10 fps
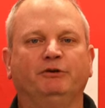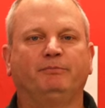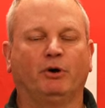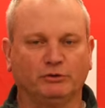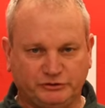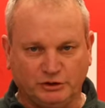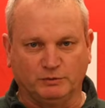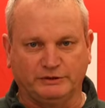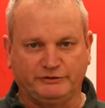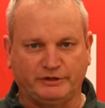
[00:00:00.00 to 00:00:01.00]
you post to
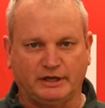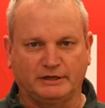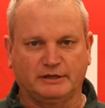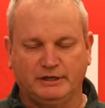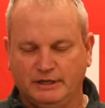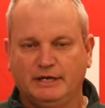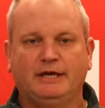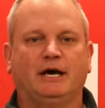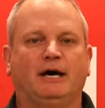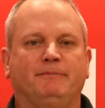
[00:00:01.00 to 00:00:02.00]
Woodstock,
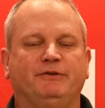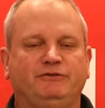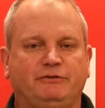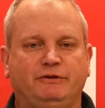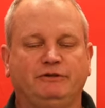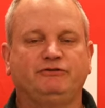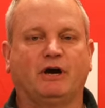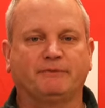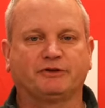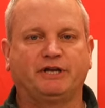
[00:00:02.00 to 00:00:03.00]
these
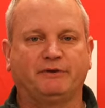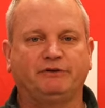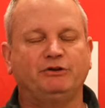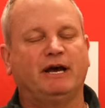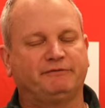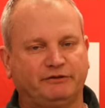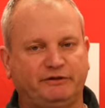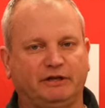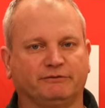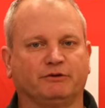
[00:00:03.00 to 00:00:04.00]
jobs are guaranteed. You have to
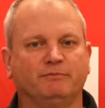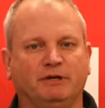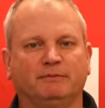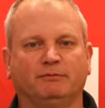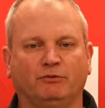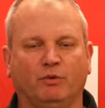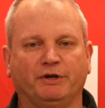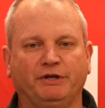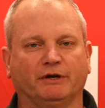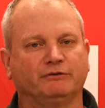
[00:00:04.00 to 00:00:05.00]
stay there for a minimum of
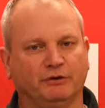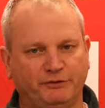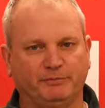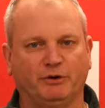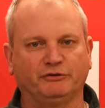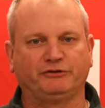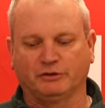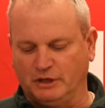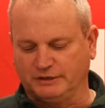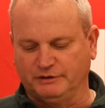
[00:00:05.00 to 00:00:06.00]
1 year. So if you post,
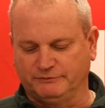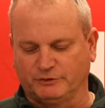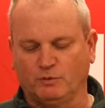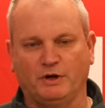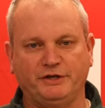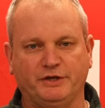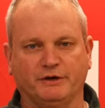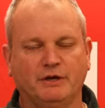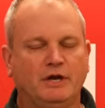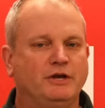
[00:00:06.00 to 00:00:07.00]
you're locked in for 1
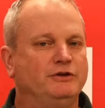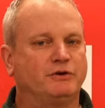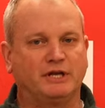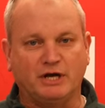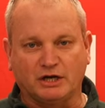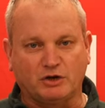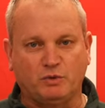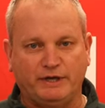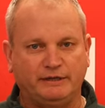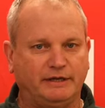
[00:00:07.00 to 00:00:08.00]
year. You cannot
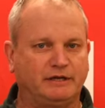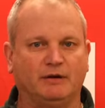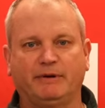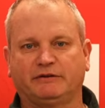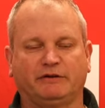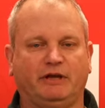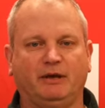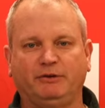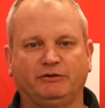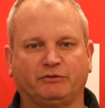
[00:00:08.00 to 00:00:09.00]
quit and come back to
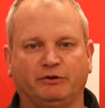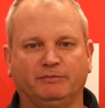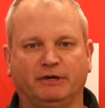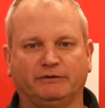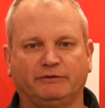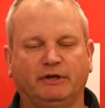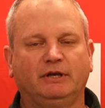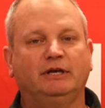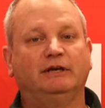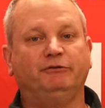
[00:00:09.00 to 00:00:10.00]
CAMI in 3 months.
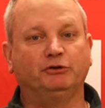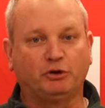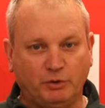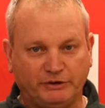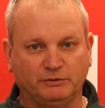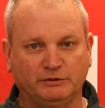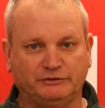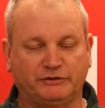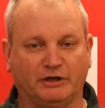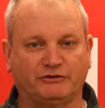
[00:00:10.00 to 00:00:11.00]
If you quit the
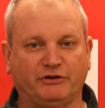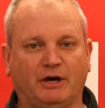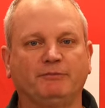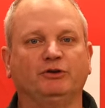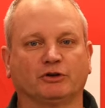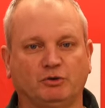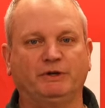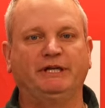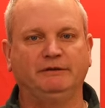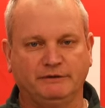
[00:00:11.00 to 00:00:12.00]
Woodstock job, you're
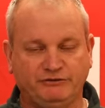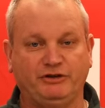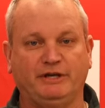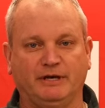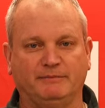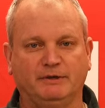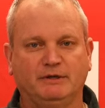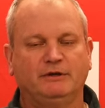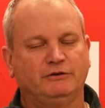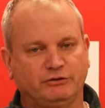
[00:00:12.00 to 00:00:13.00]
quitting GM.
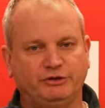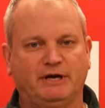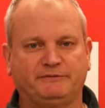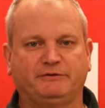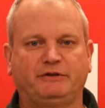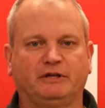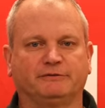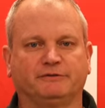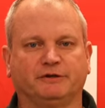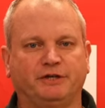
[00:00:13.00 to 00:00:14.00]
So you have to stay
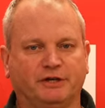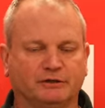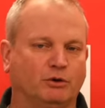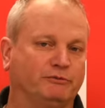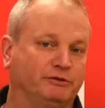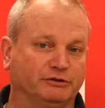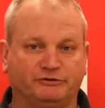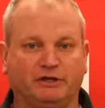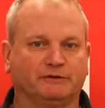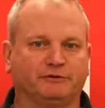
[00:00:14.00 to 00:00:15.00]
there for a year. Hopefully you'll
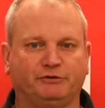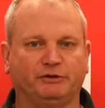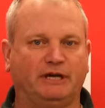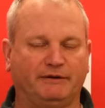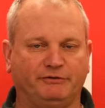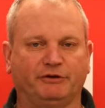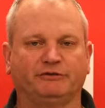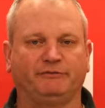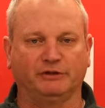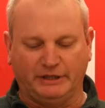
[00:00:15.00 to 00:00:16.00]
stay there for 2.5
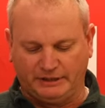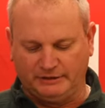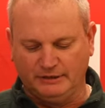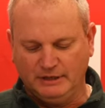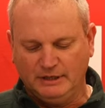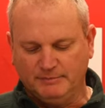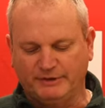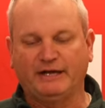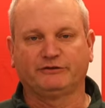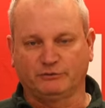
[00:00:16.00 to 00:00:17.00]
years if you like it, but
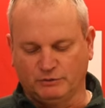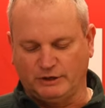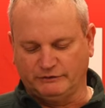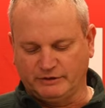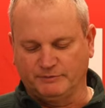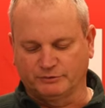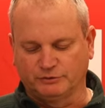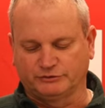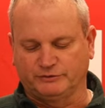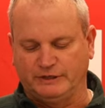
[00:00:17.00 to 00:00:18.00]
that's some of the
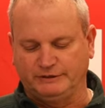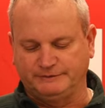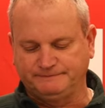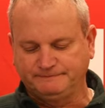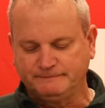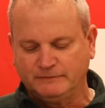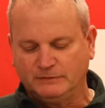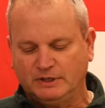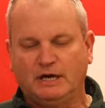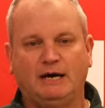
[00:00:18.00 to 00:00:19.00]
rules around it.
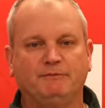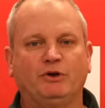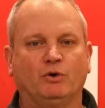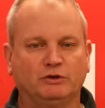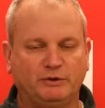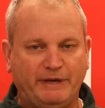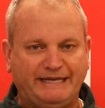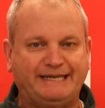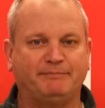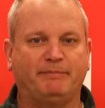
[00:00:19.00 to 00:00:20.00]
The only way
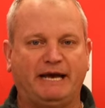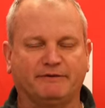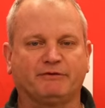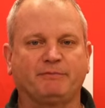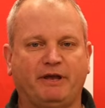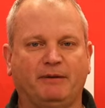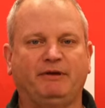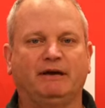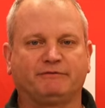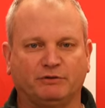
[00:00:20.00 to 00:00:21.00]
to get back from
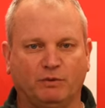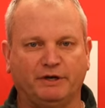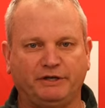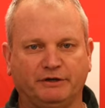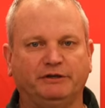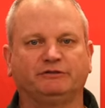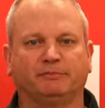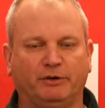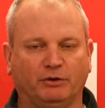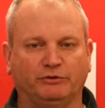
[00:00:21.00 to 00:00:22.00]
CAMI after 1 year is to
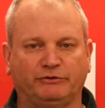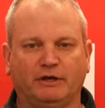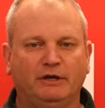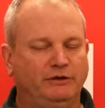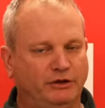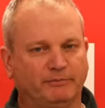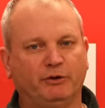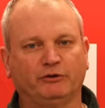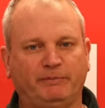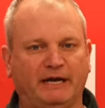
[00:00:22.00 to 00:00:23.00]
post. You can
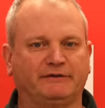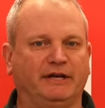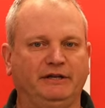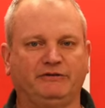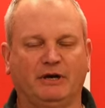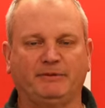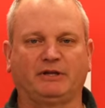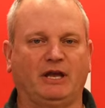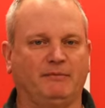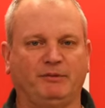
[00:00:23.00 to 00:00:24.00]
post back to any job at
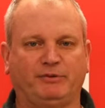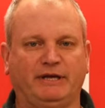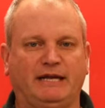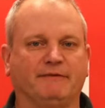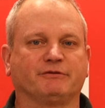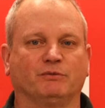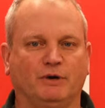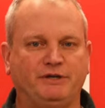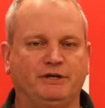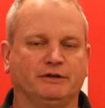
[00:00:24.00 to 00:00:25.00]
the CAMI plant after
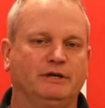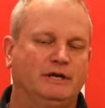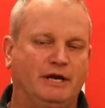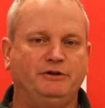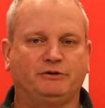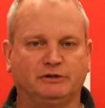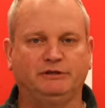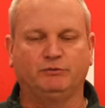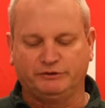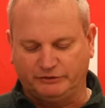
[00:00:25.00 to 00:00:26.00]
1 year, and you can
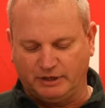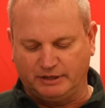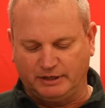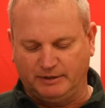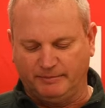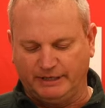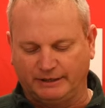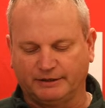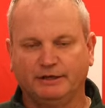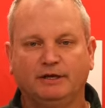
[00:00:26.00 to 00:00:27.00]
leave Woodstock and come
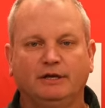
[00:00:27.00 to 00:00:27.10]
back.